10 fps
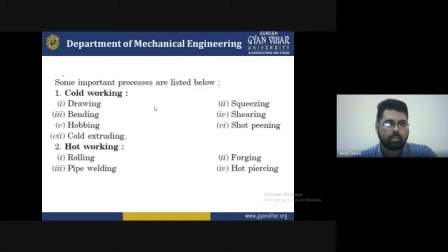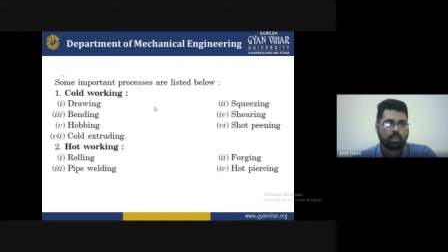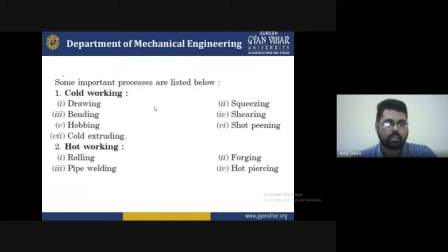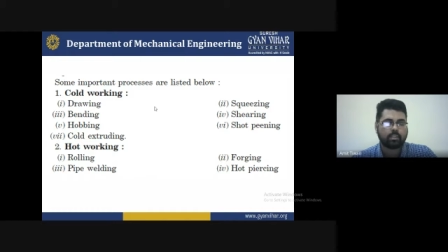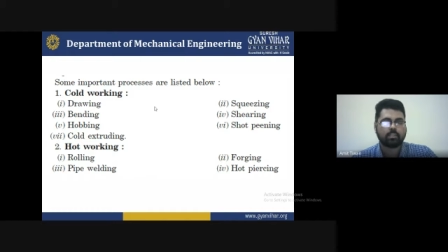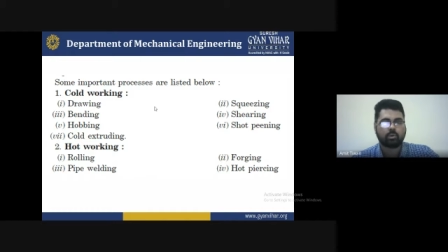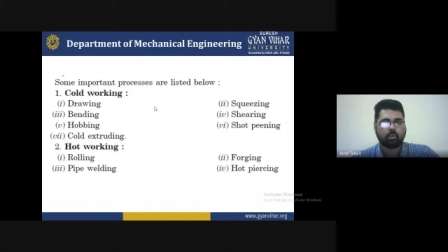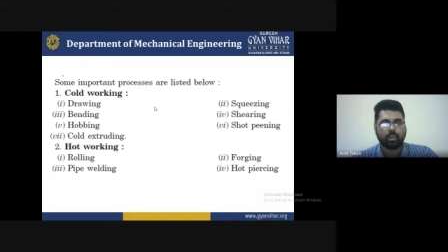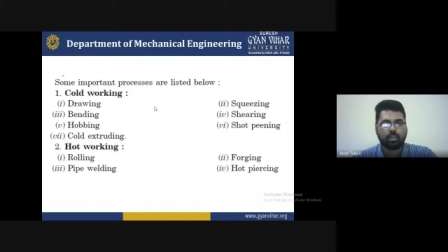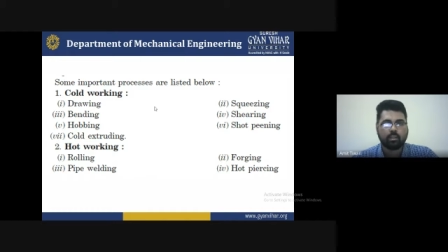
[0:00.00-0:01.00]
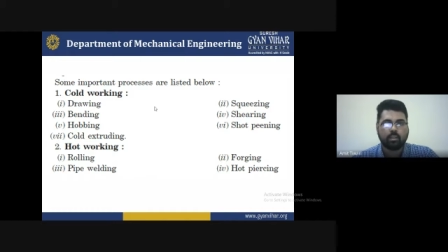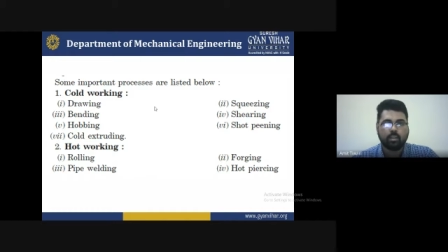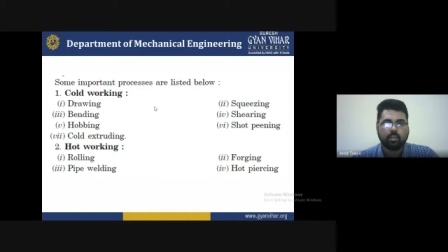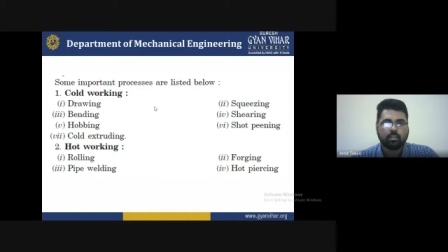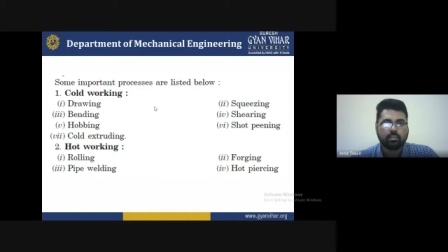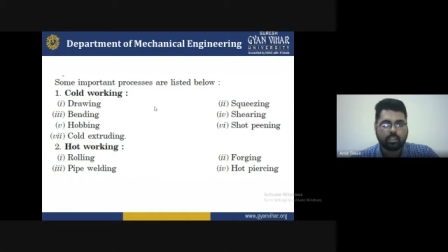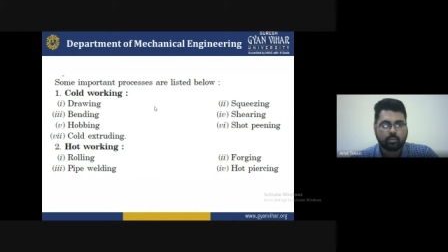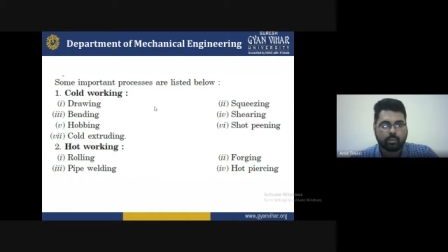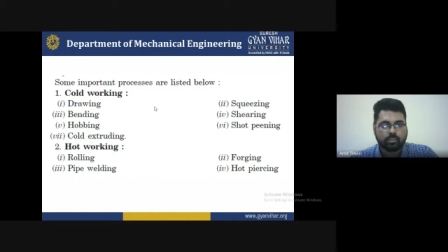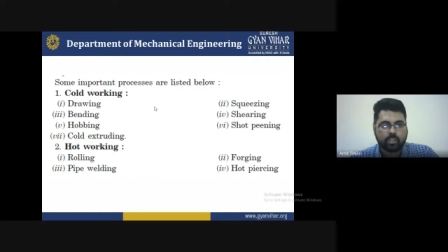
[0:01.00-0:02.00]
That is the drawing,
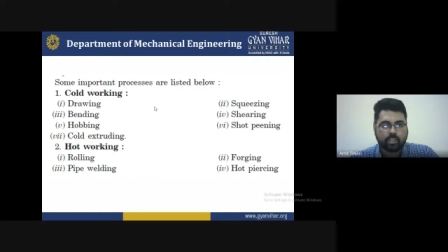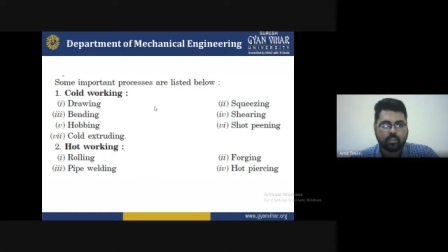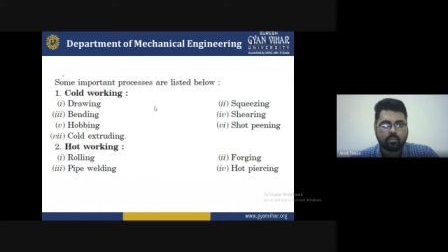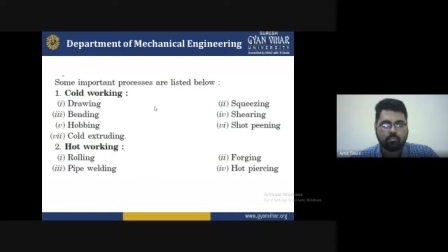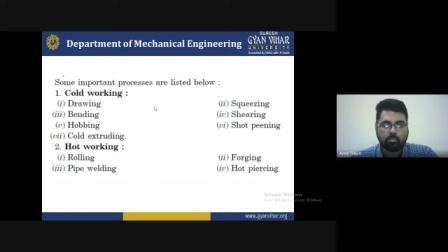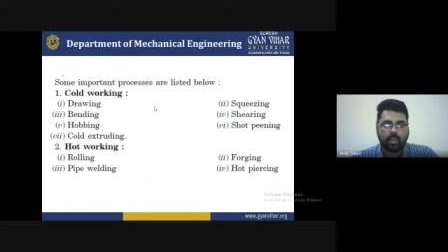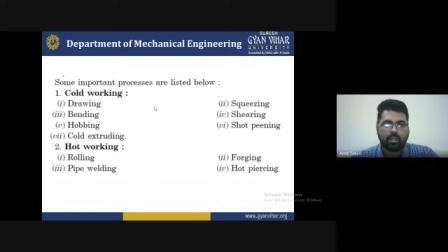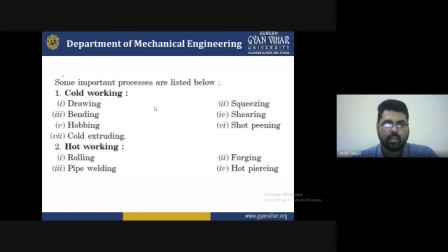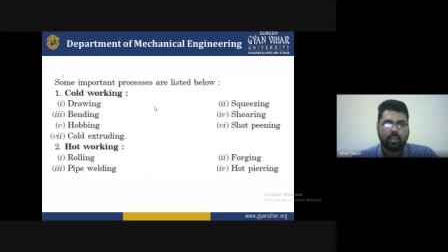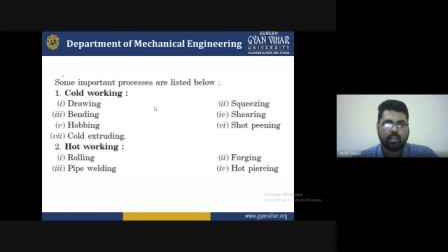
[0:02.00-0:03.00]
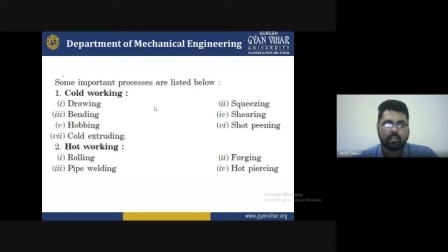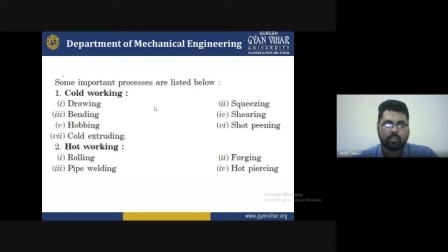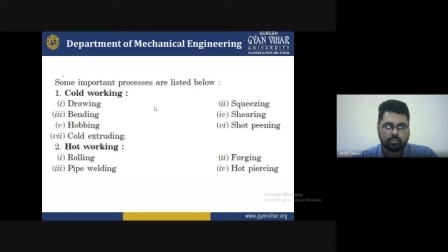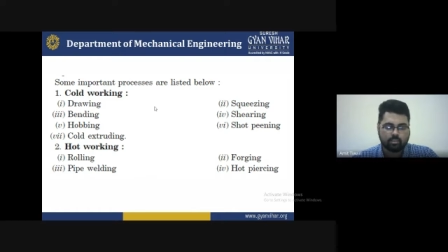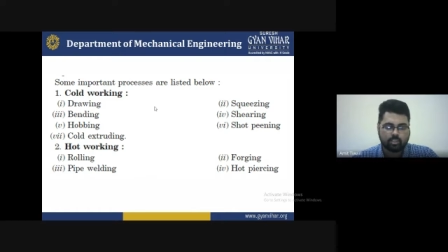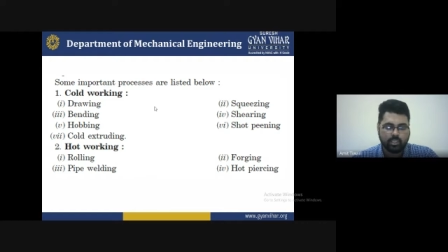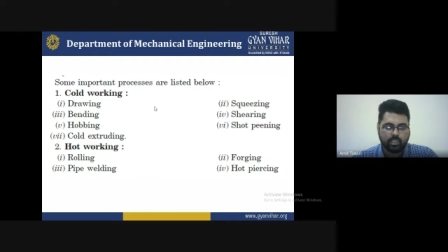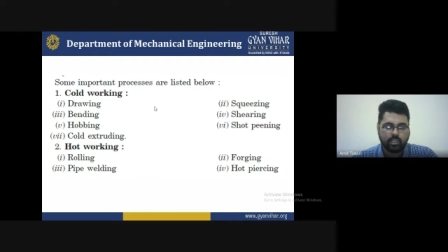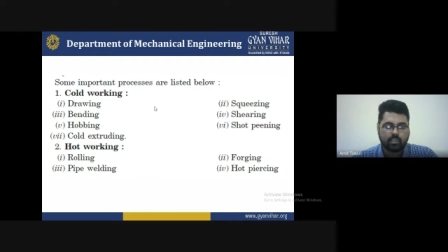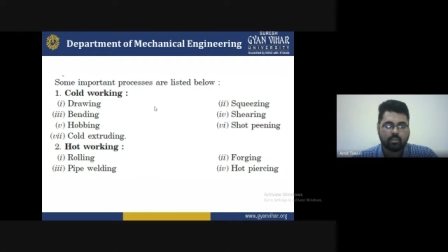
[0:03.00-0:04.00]
sequencing, banding,
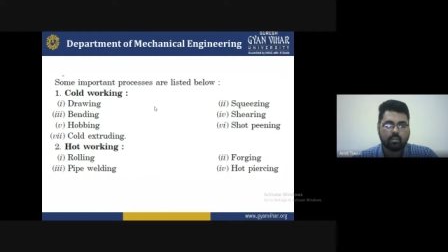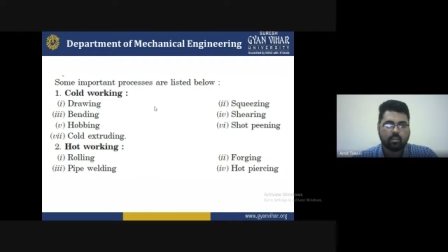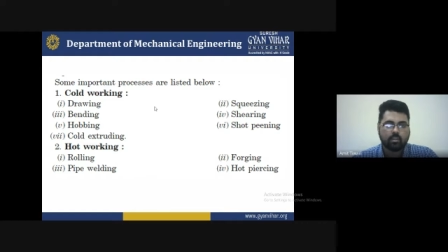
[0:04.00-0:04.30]
shearing,